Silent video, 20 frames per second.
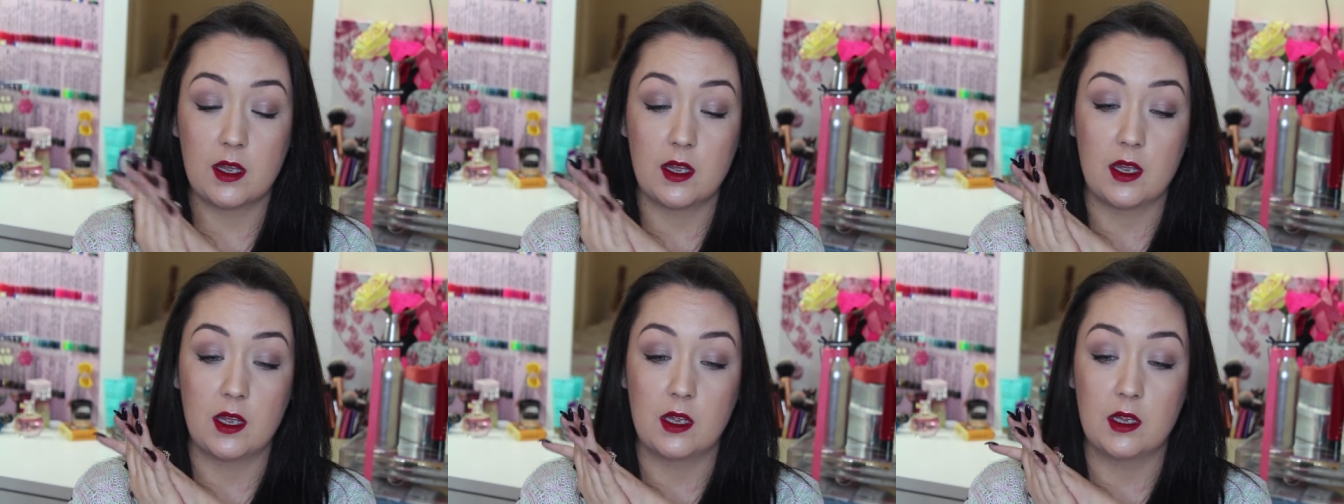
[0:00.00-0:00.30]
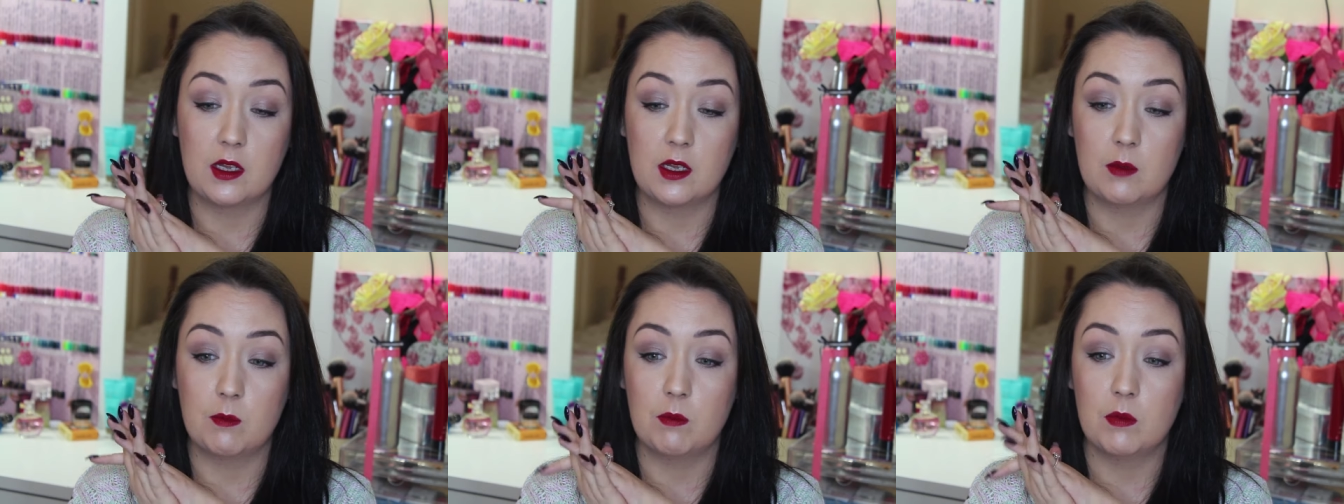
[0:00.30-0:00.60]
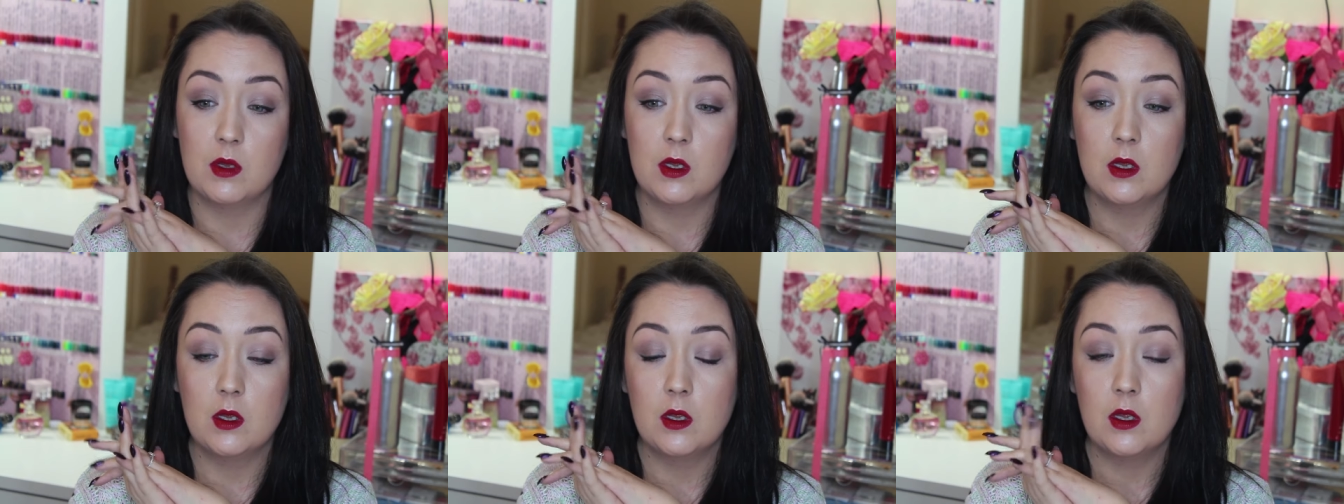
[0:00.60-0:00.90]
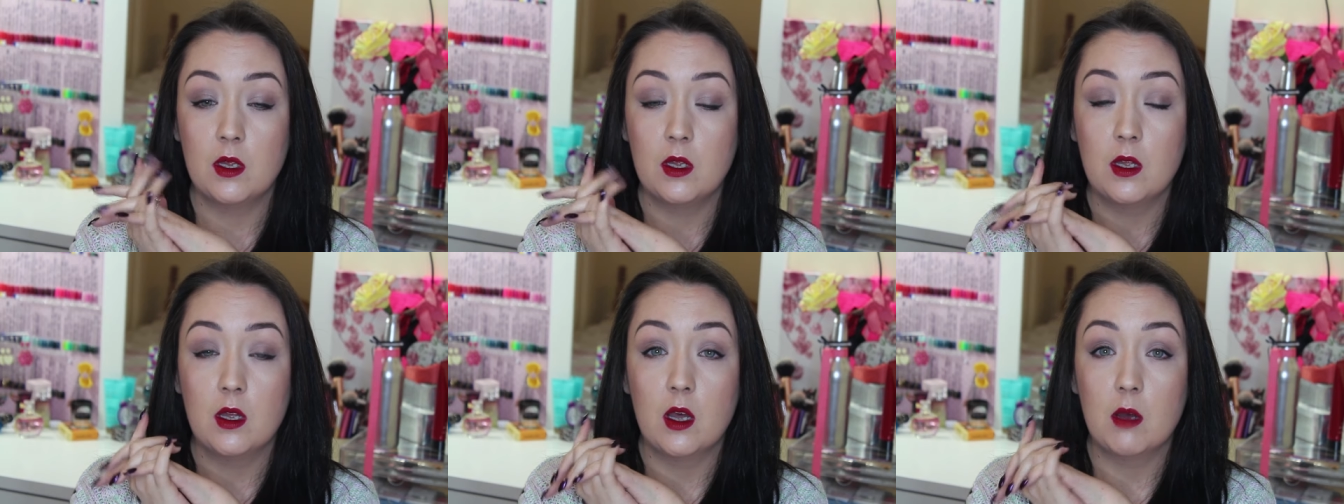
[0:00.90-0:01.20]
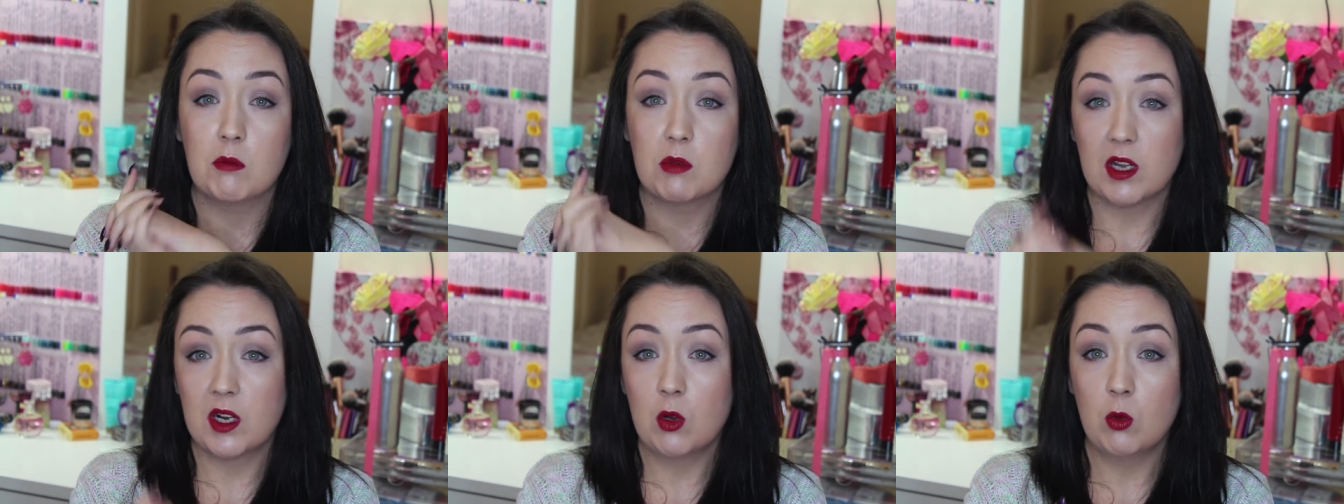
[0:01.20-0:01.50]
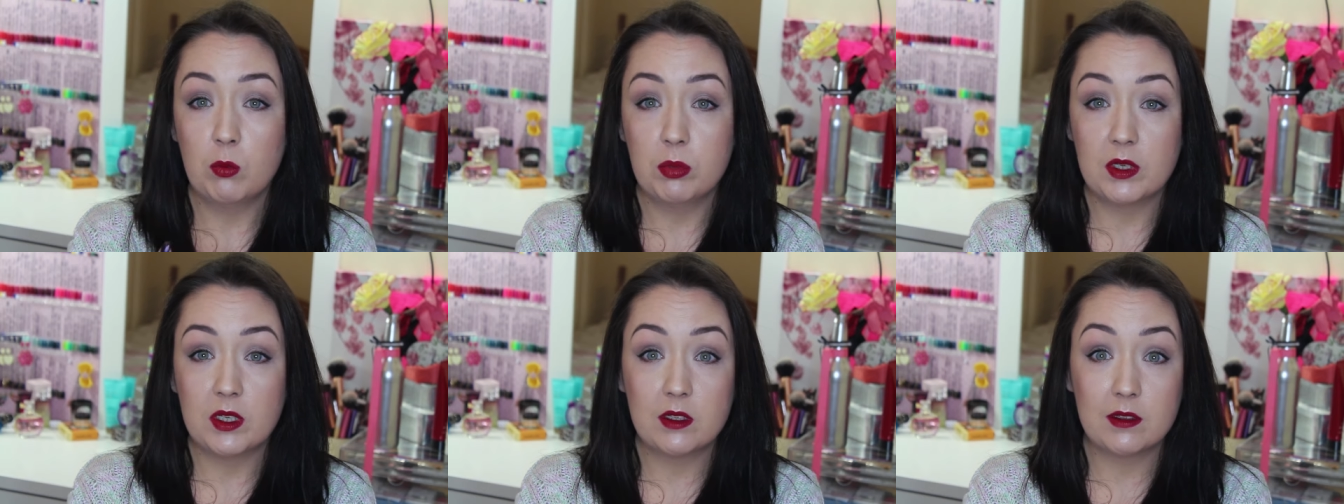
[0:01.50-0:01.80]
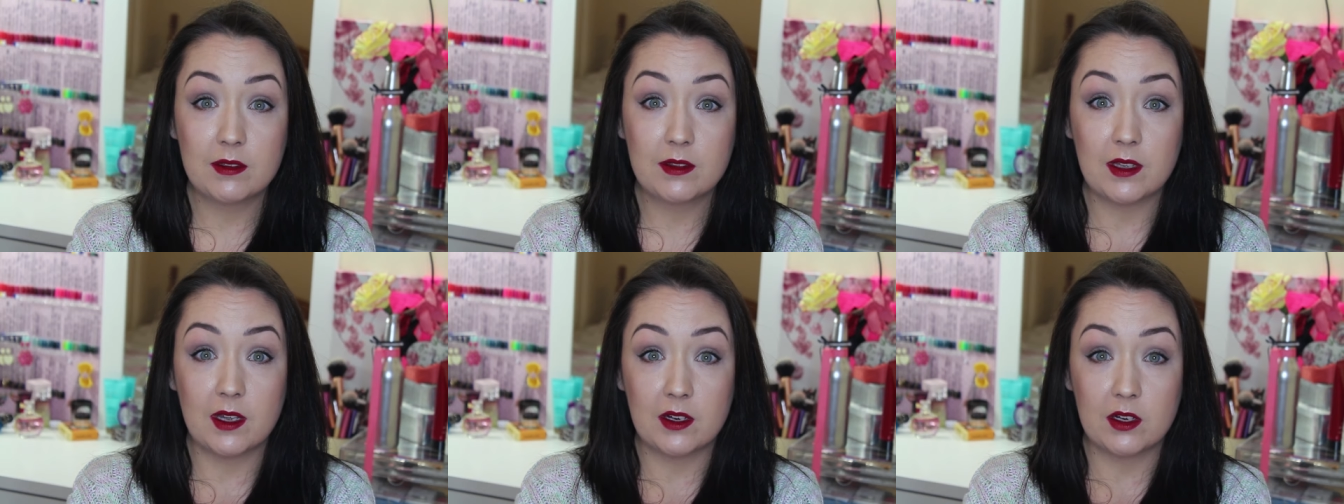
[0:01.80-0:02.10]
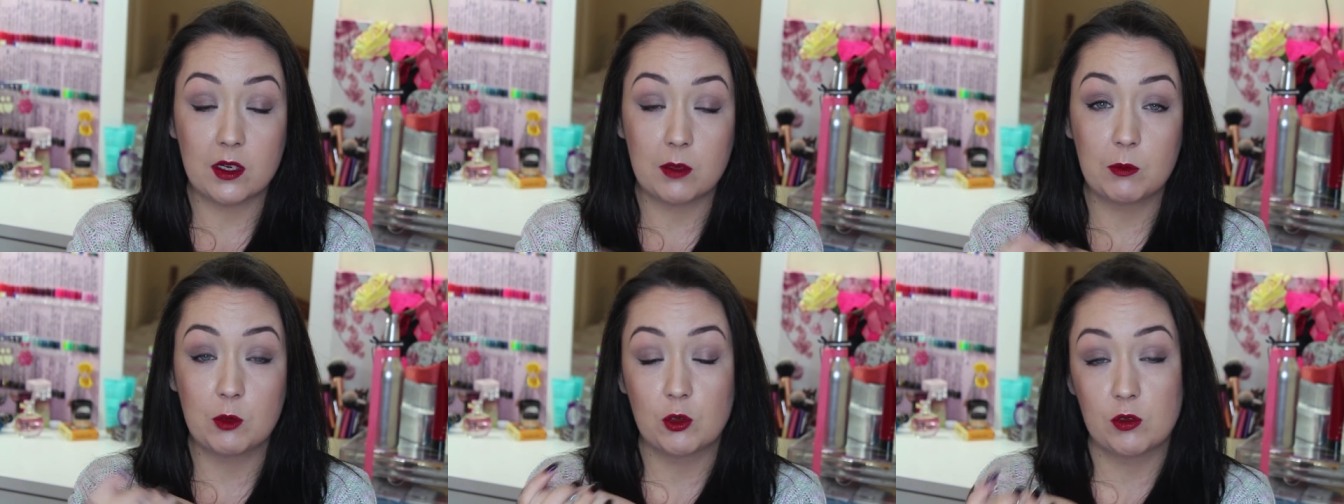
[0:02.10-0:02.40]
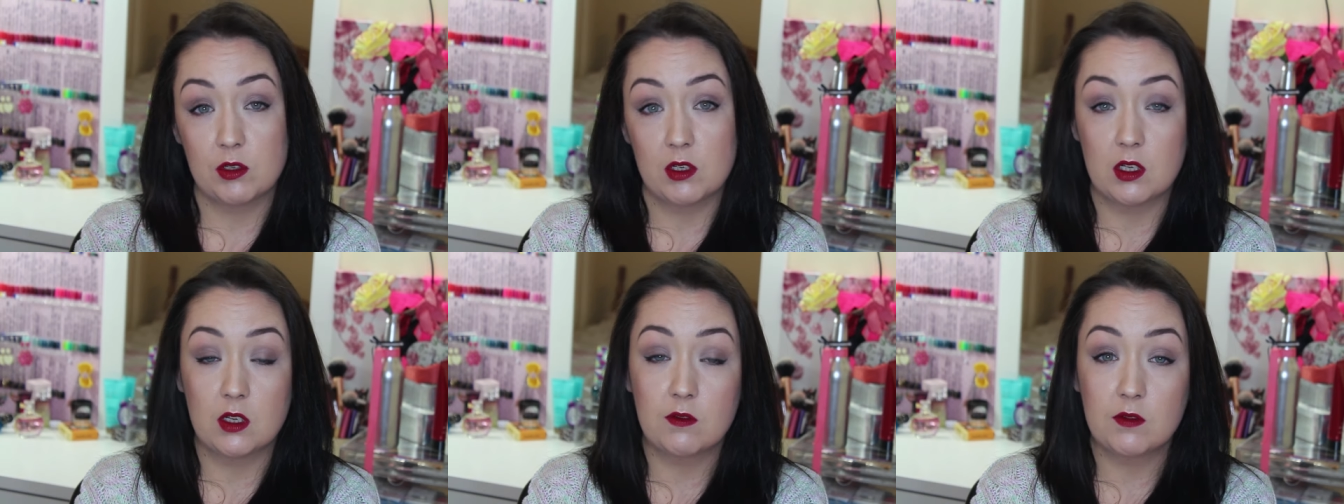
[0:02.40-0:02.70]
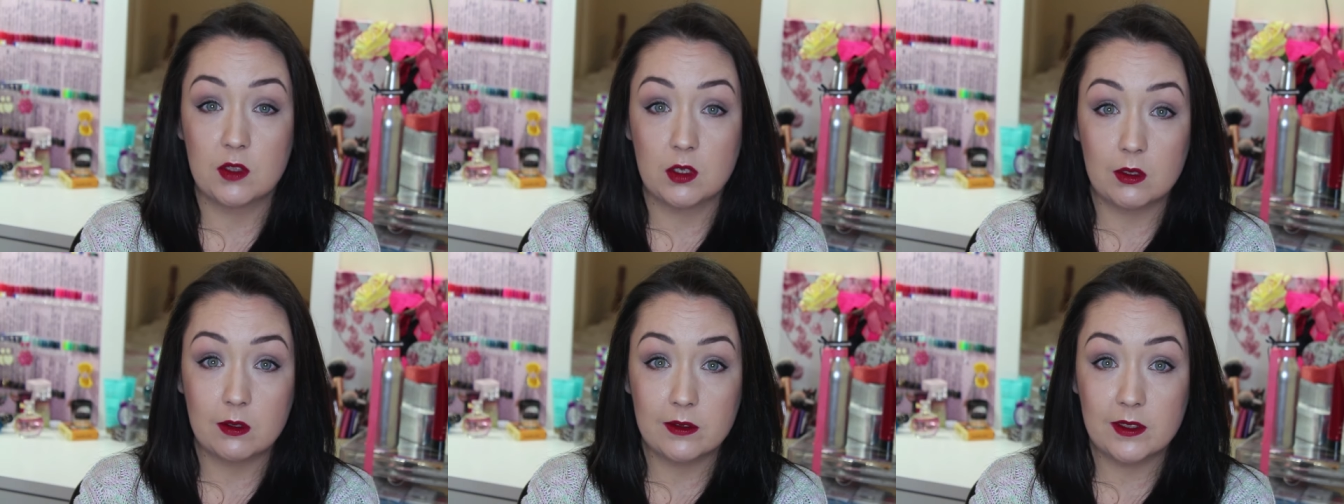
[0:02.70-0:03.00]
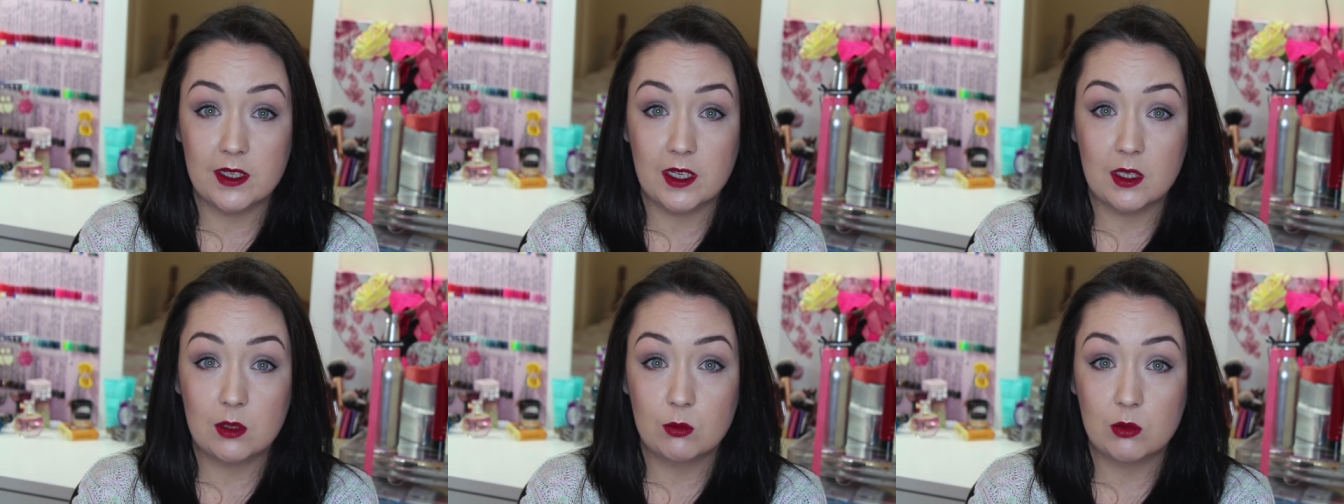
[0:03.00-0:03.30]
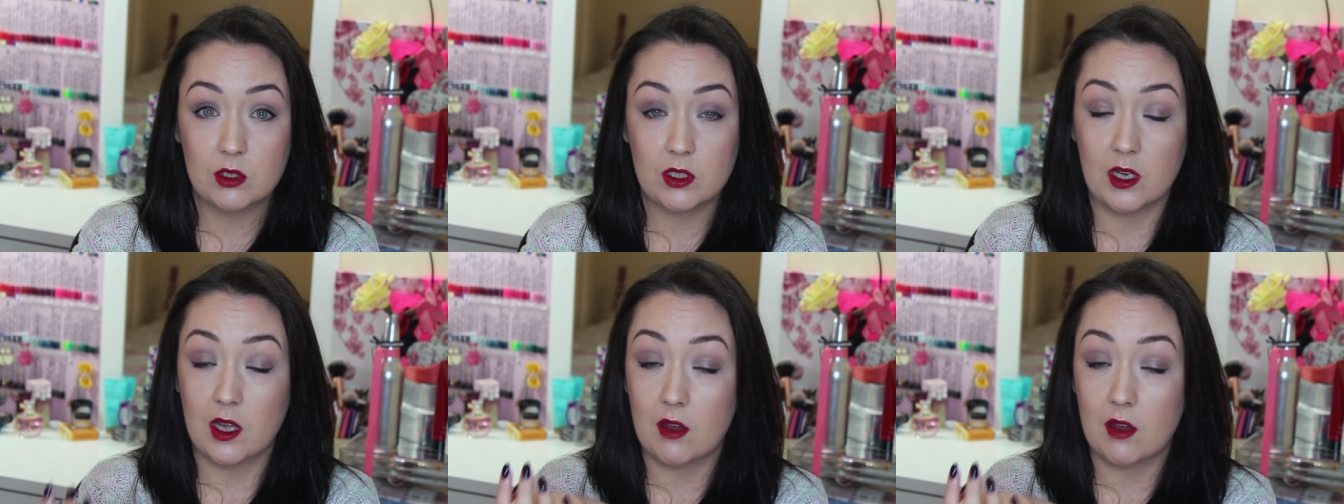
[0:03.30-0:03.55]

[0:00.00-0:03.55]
Um, I'm kind of hoping that I'm going to love the L'Oreal one.